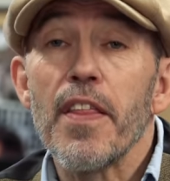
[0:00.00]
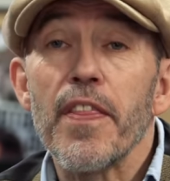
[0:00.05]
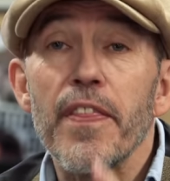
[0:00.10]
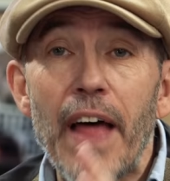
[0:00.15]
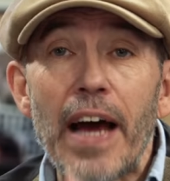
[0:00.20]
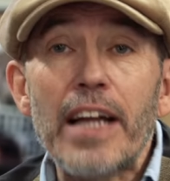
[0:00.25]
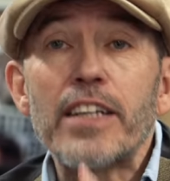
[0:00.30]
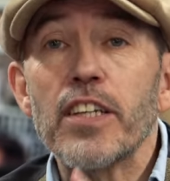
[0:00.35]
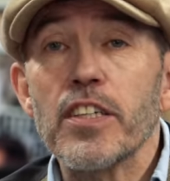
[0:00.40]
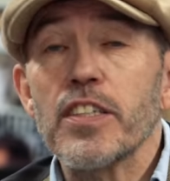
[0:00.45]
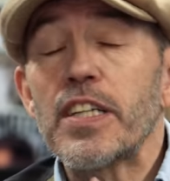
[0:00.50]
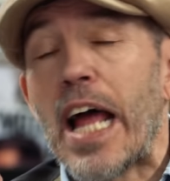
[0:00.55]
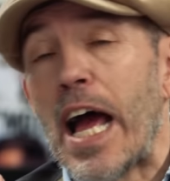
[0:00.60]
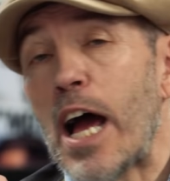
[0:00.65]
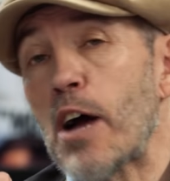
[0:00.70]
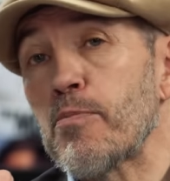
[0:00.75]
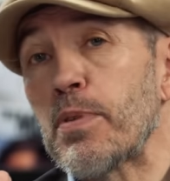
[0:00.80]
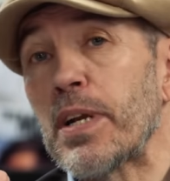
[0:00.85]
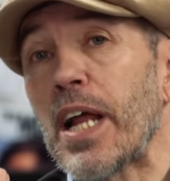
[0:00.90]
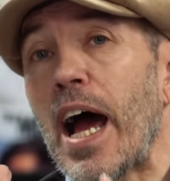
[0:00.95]
That doesn't
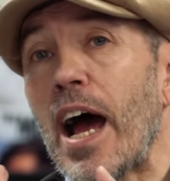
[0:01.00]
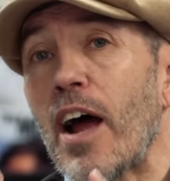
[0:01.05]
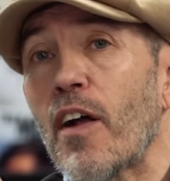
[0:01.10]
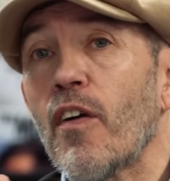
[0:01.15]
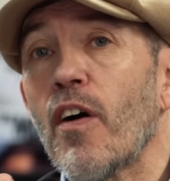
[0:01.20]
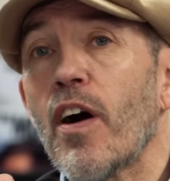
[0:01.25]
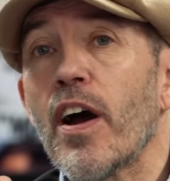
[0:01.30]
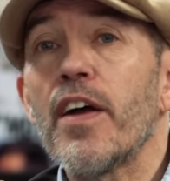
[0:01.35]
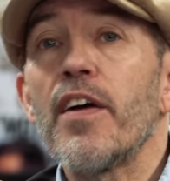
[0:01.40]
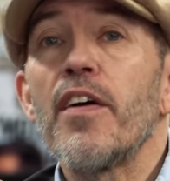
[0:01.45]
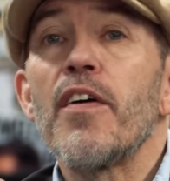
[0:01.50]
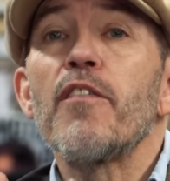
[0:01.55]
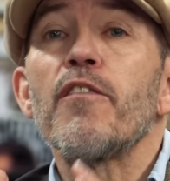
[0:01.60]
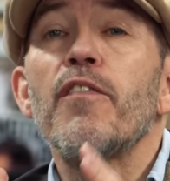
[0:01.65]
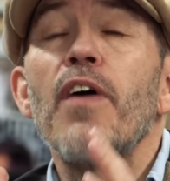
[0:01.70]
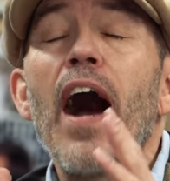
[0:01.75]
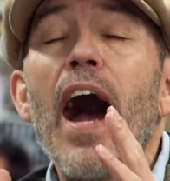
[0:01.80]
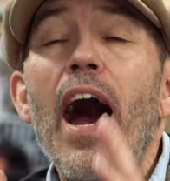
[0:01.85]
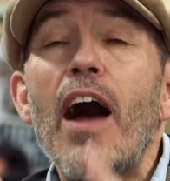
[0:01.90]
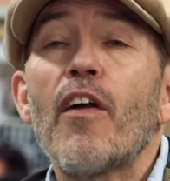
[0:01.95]
happen at Arai,
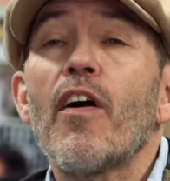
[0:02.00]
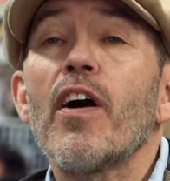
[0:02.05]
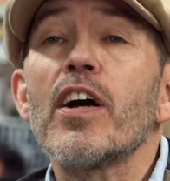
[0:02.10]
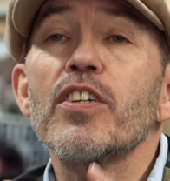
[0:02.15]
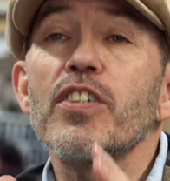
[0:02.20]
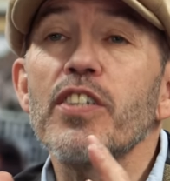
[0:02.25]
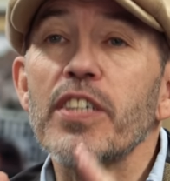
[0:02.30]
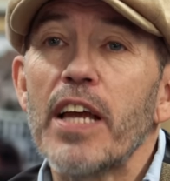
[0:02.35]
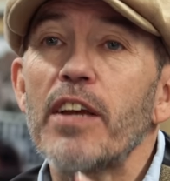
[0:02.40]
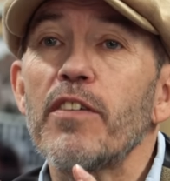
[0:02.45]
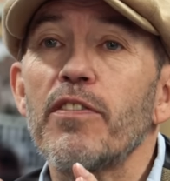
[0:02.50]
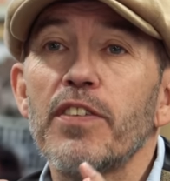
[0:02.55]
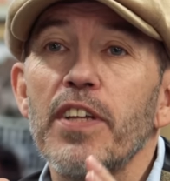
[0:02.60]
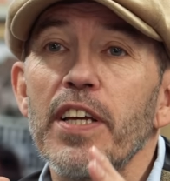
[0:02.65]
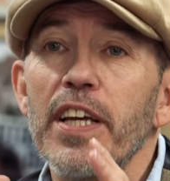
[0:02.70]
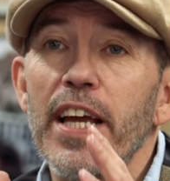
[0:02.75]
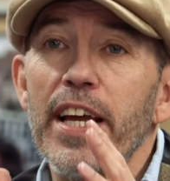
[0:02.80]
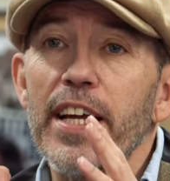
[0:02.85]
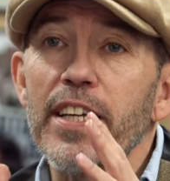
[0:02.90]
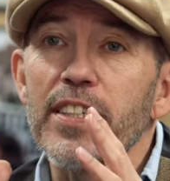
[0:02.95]
but Arai's
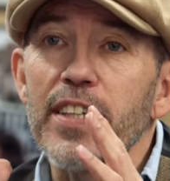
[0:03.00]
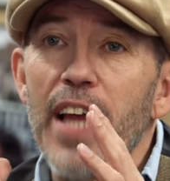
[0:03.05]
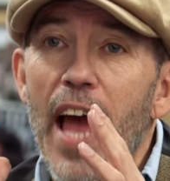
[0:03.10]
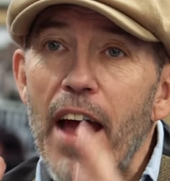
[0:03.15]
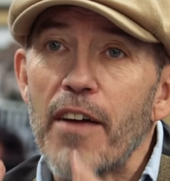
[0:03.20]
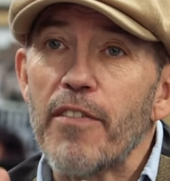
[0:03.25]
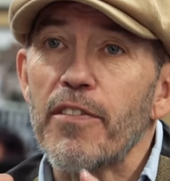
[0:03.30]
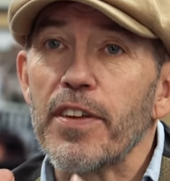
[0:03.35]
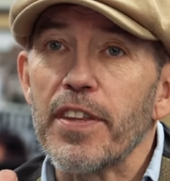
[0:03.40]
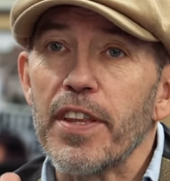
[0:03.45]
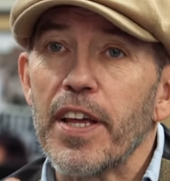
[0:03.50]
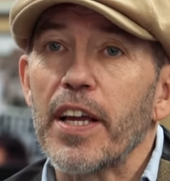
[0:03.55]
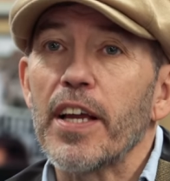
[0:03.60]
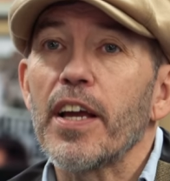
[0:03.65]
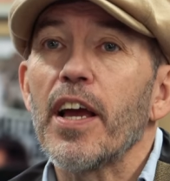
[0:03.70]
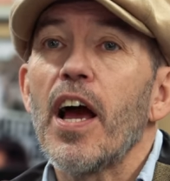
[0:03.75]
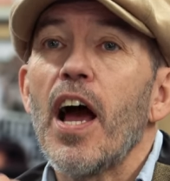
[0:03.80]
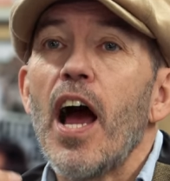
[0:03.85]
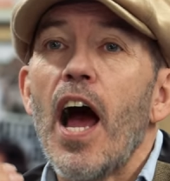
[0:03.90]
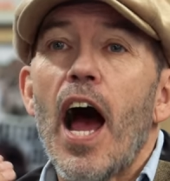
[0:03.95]
safety is everything.
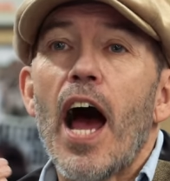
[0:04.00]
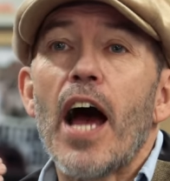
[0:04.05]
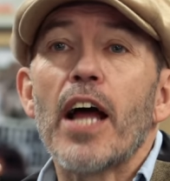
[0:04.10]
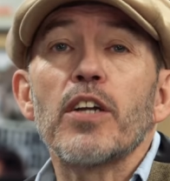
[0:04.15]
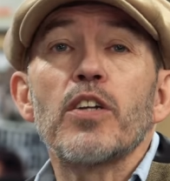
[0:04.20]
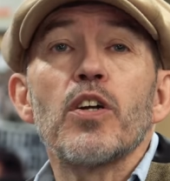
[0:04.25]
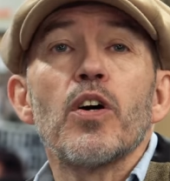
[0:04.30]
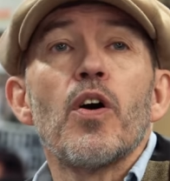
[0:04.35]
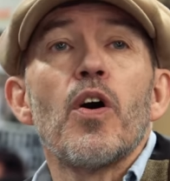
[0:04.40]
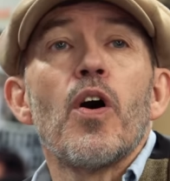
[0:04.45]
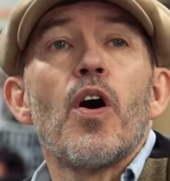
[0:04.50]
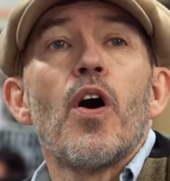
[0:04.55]
And